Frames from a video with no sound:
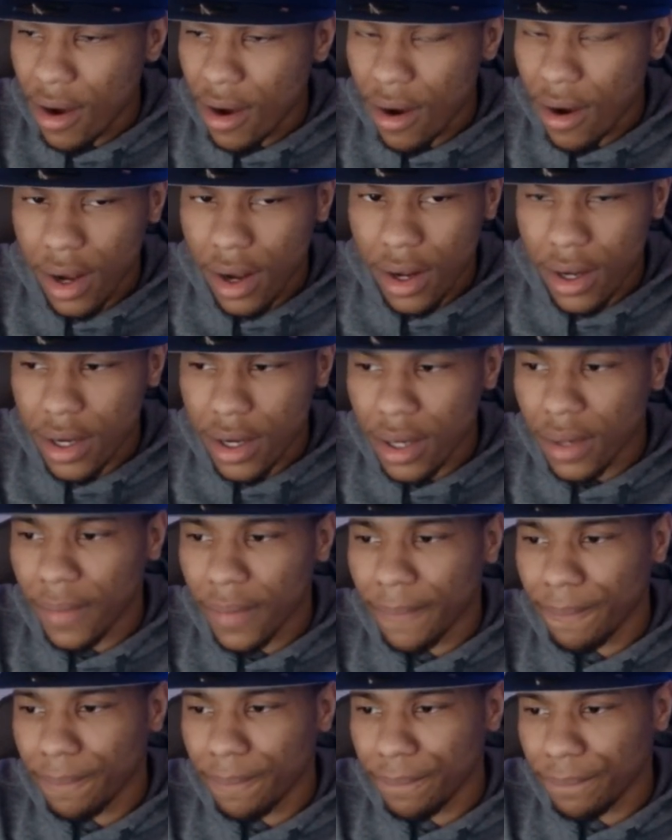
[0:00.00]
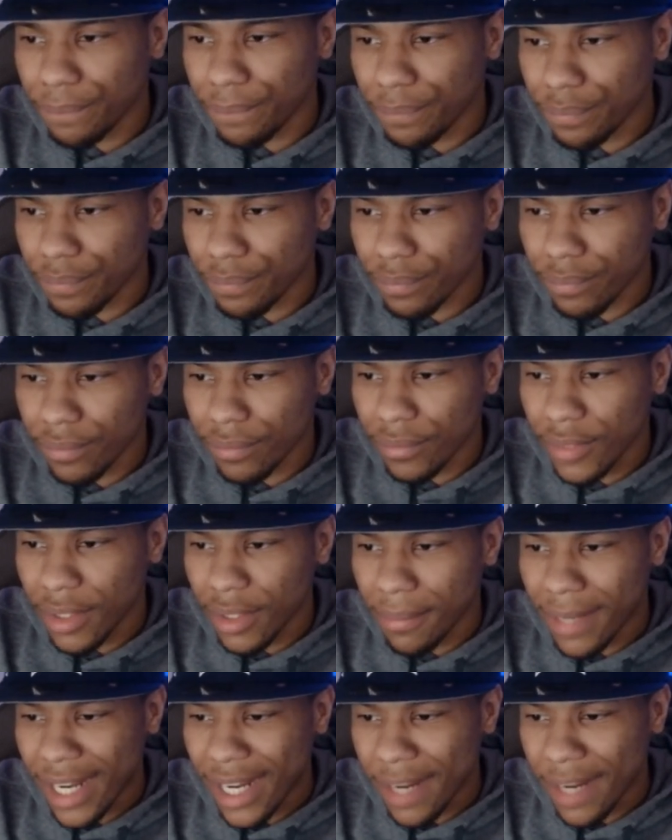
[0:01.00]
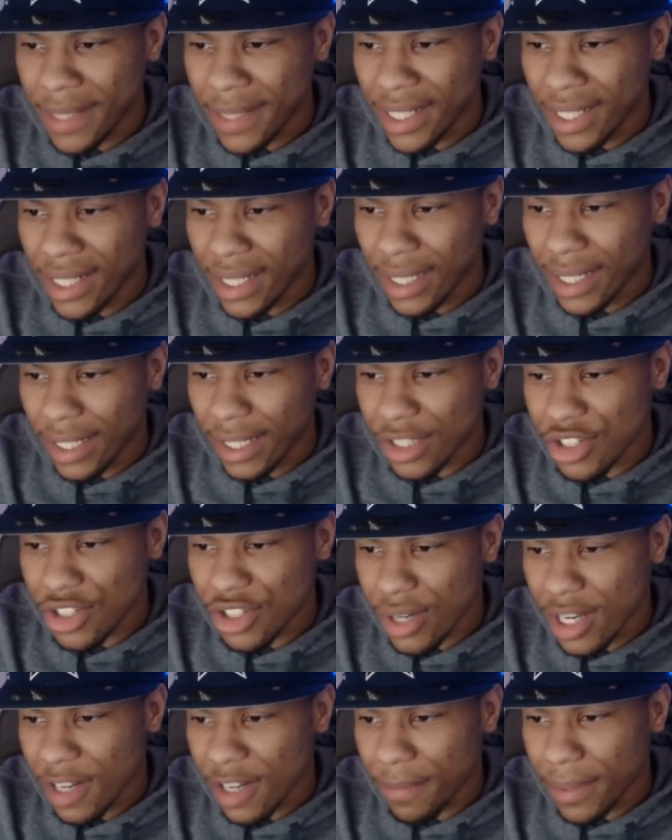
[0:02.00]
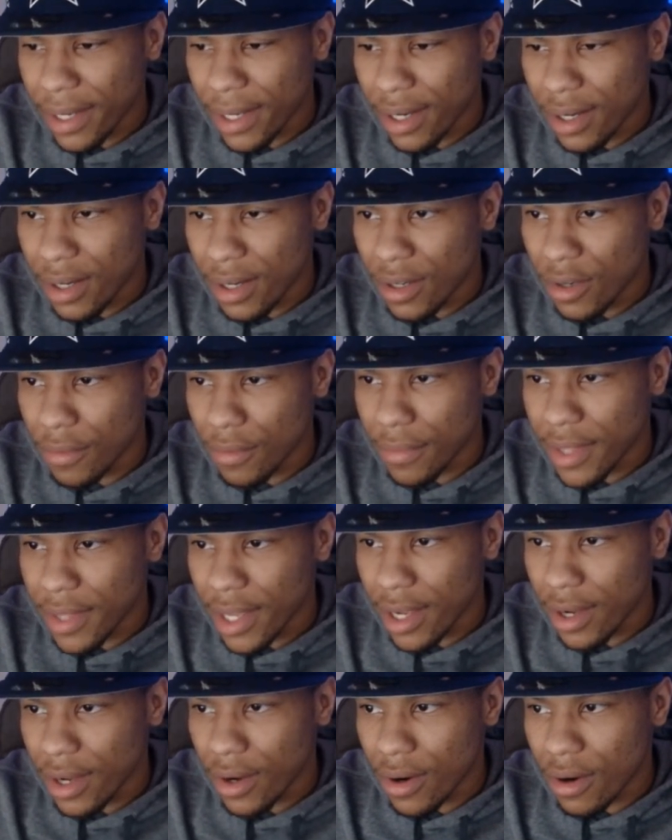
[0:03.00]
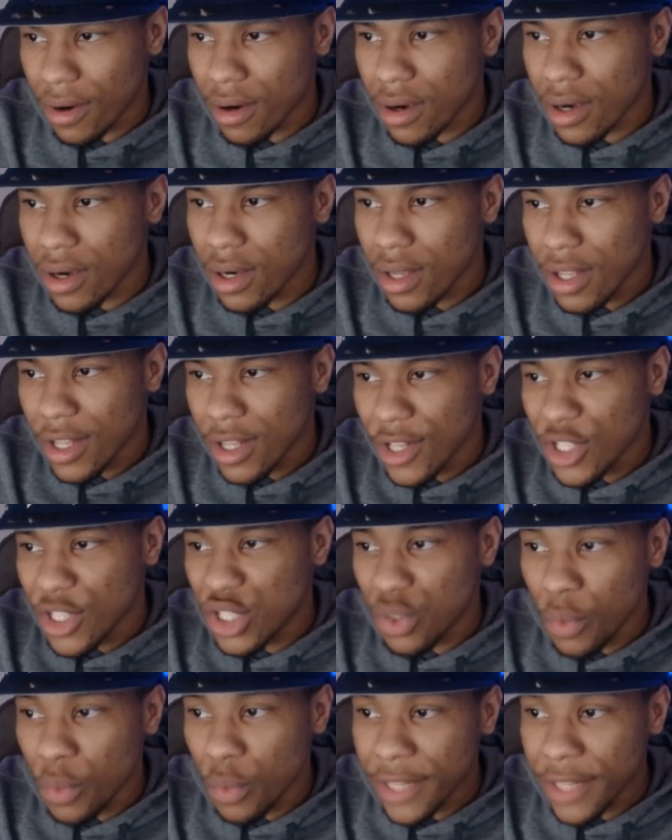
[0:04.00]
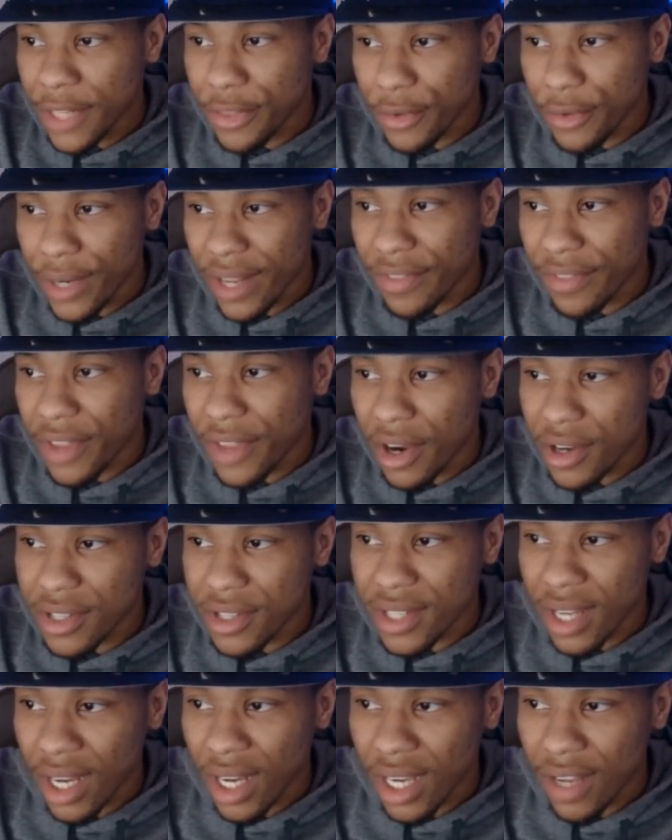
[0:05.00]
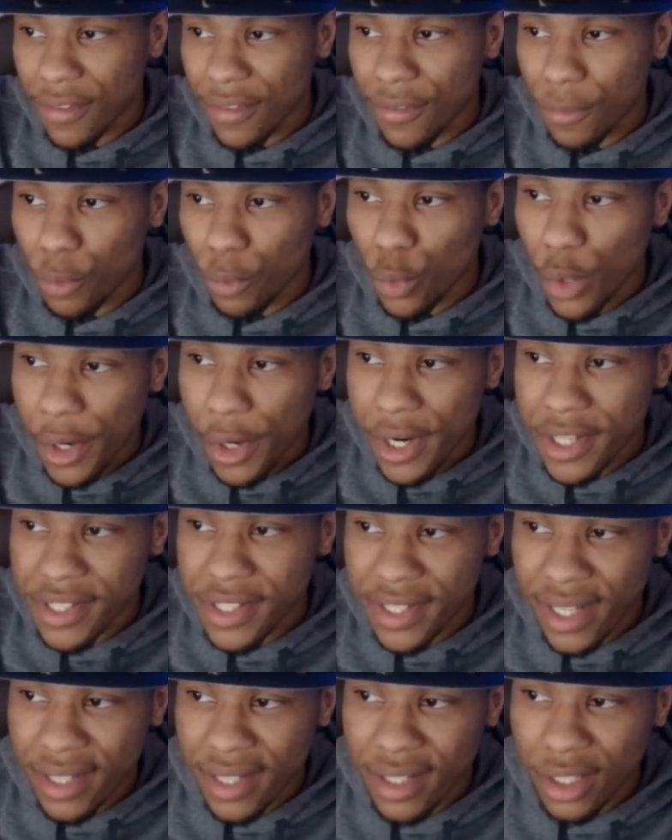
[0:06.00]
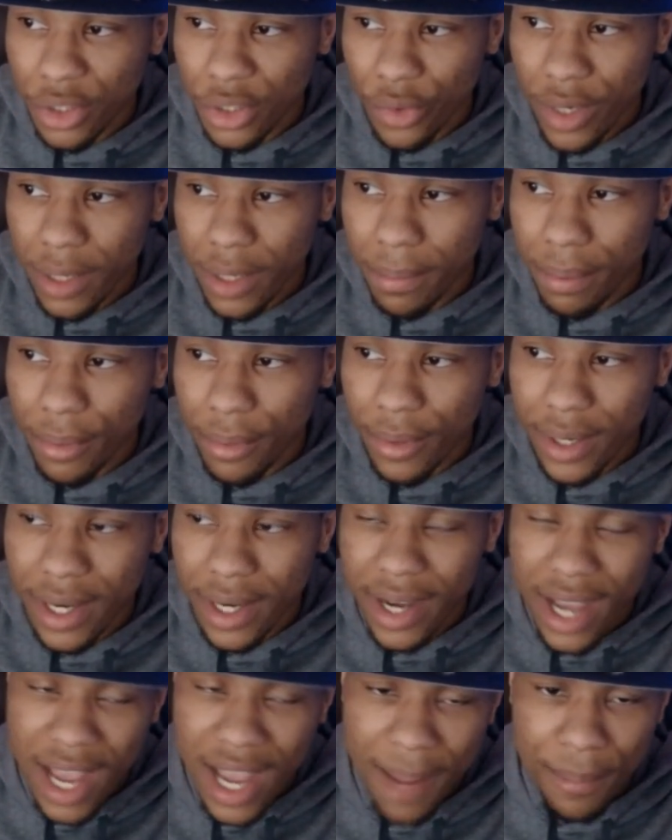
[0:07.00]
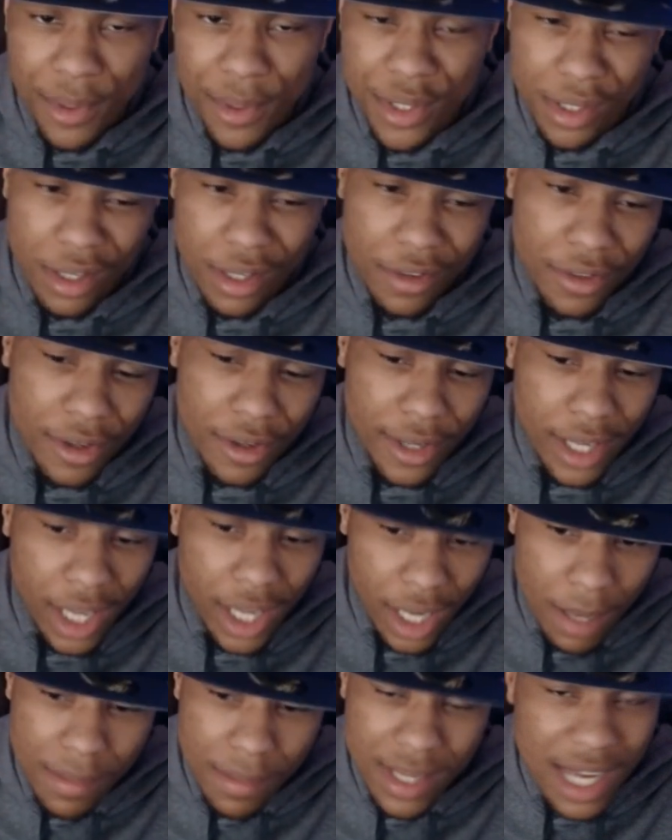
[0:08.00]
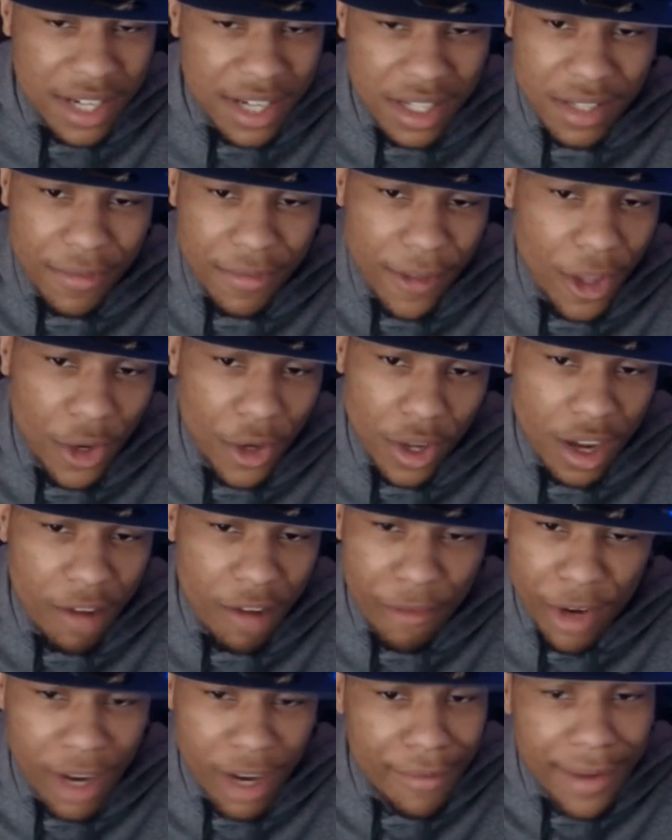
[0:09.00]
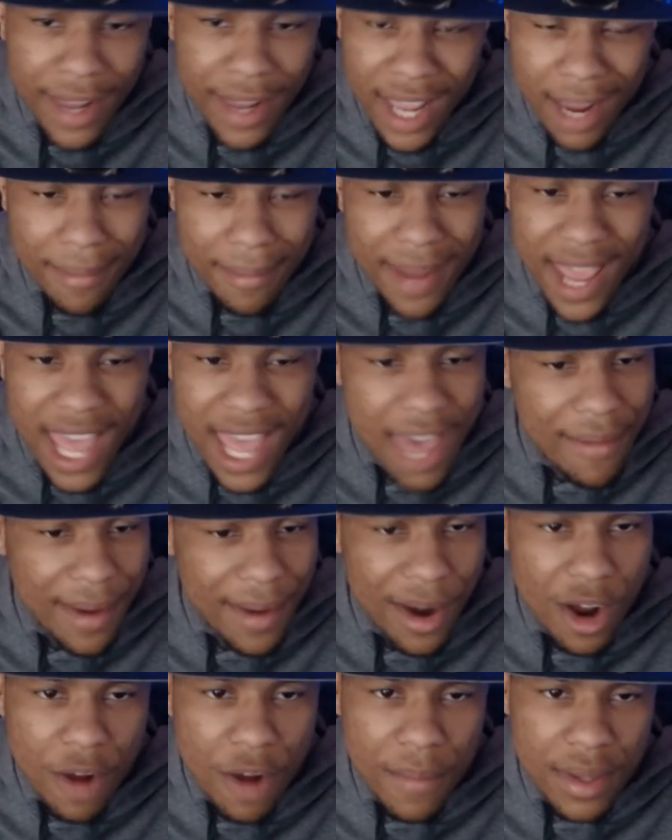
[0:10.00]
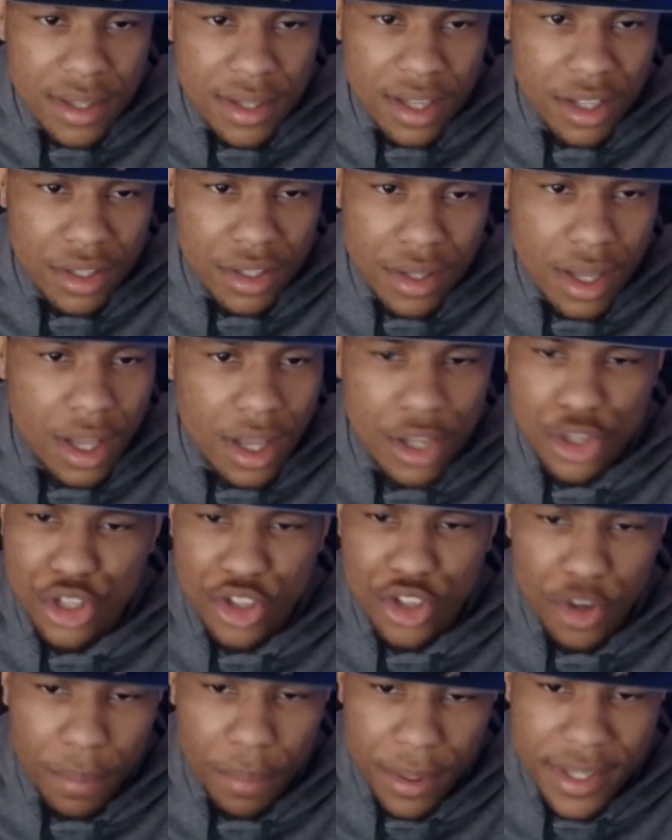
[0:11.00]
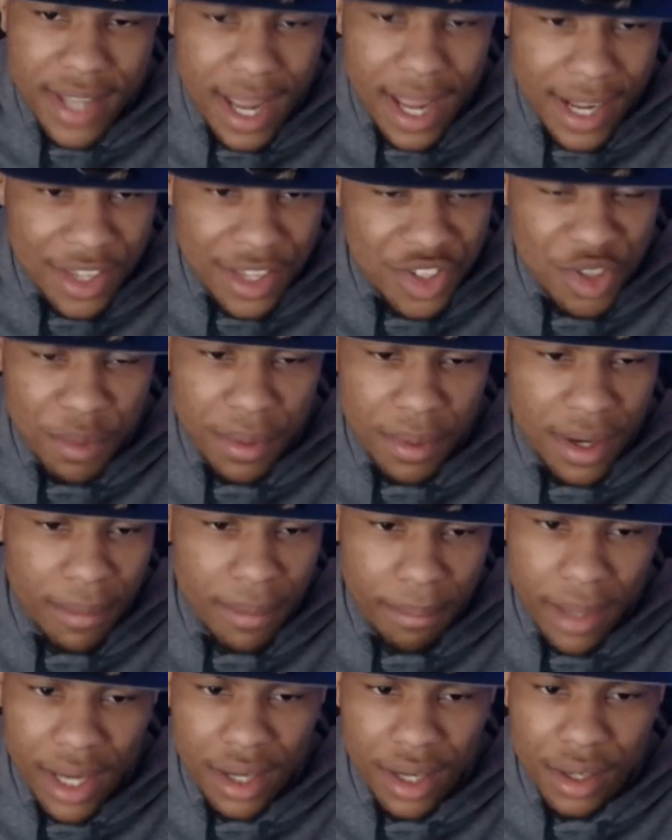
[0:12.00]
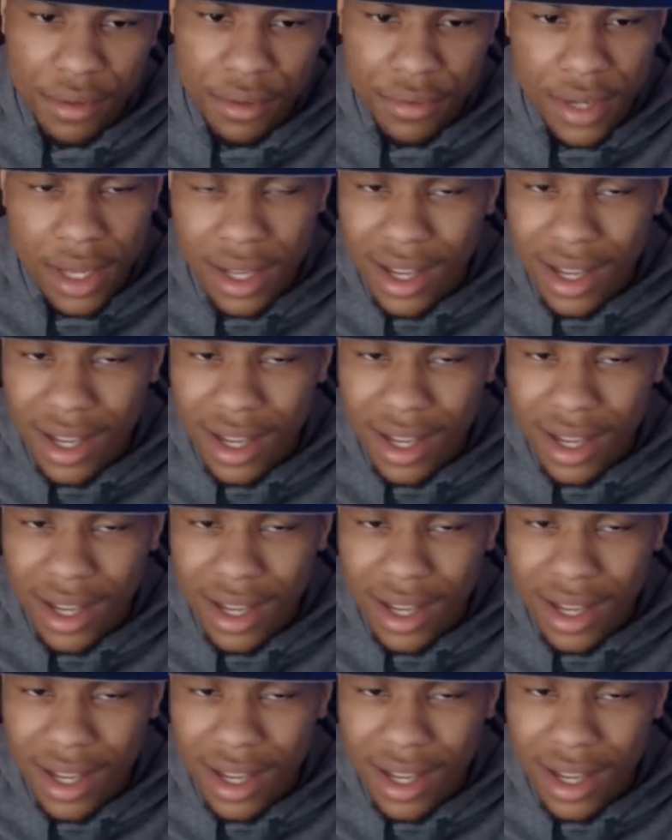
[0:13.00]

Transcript: Uh, Miami Heat, straight up at home, they are twenty-three and thirteen, have won sixty-three point nine percent of their games. They just fail to cover. Every game they have at home is super tight, super competitive.